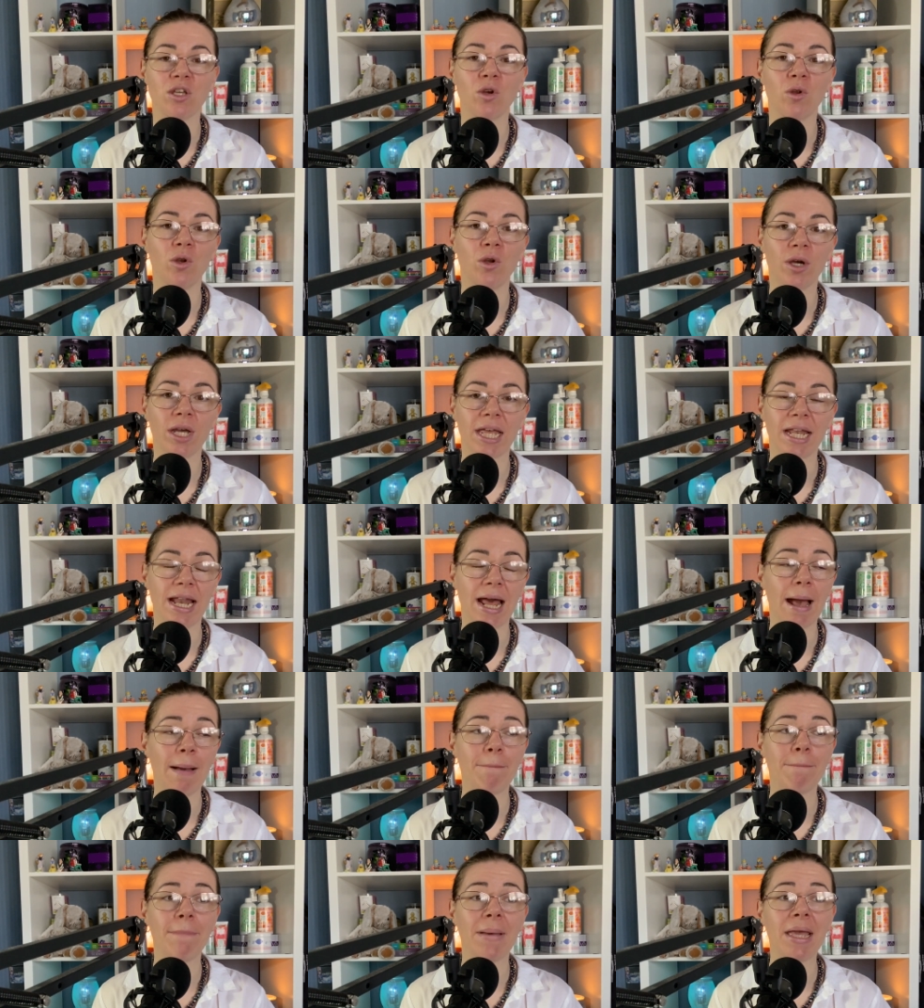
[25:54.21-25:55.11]
you're looking
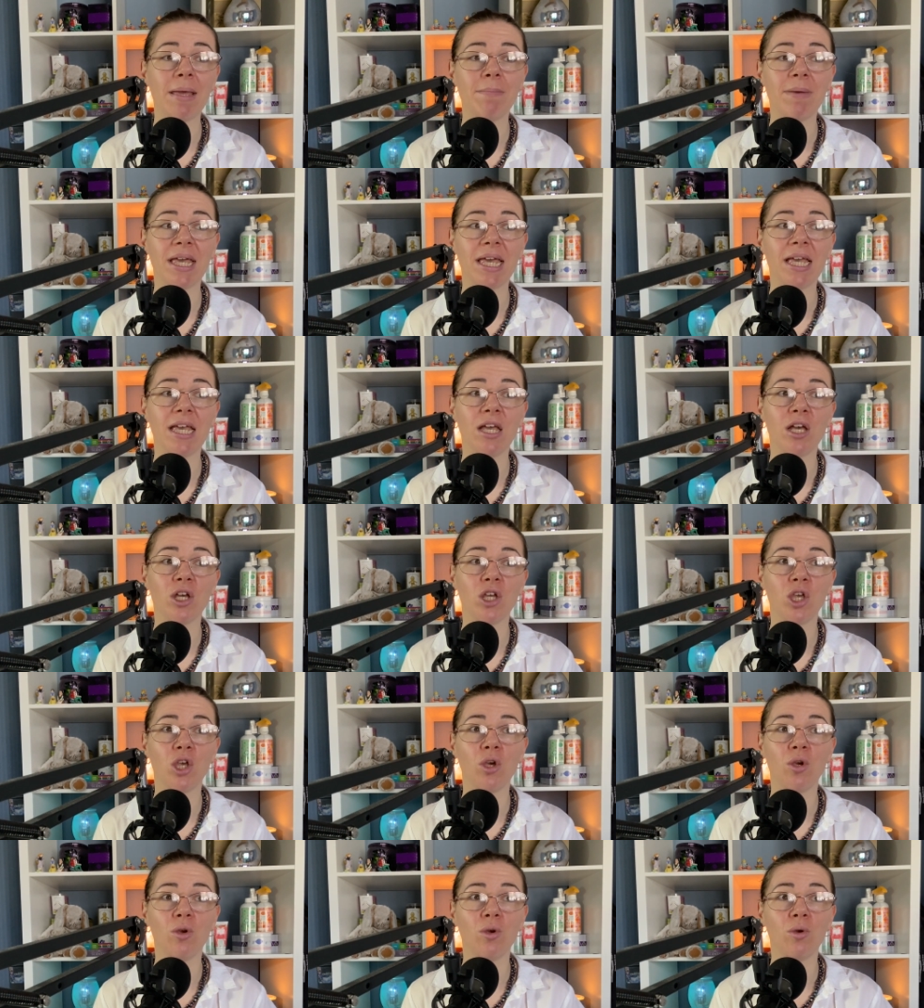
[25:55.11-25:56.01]
at. Maybe
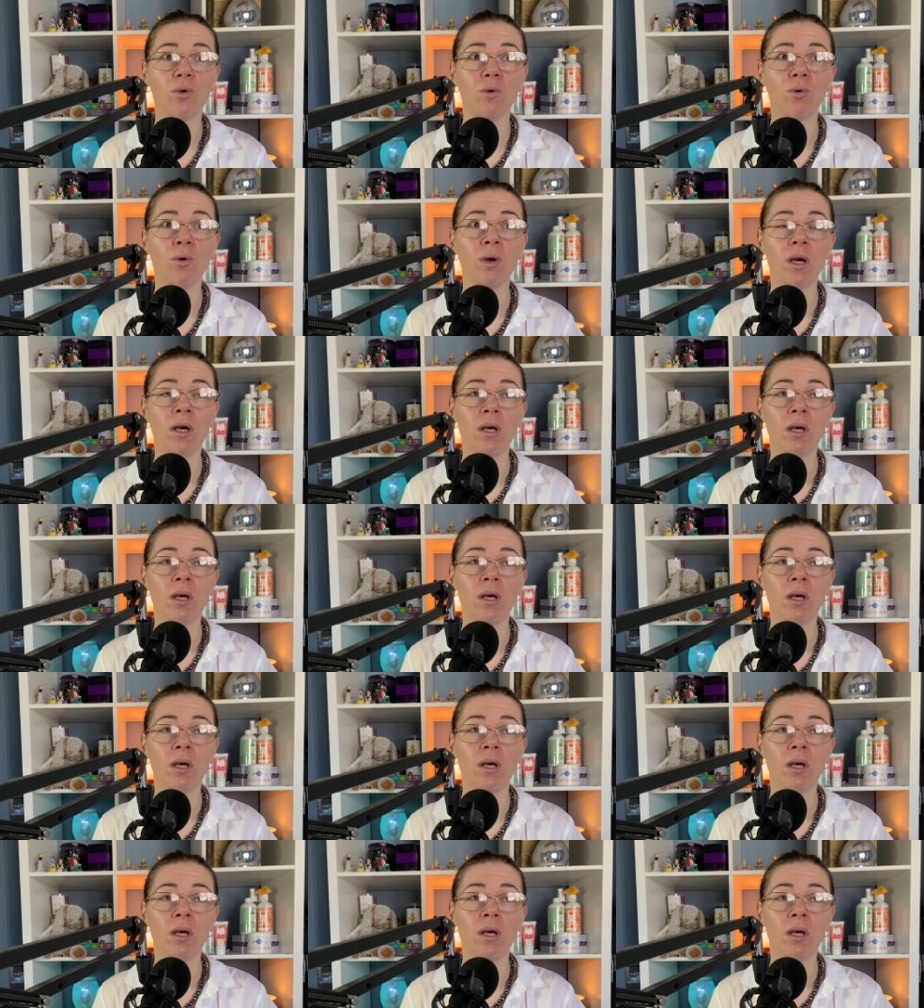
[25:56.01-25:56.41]
you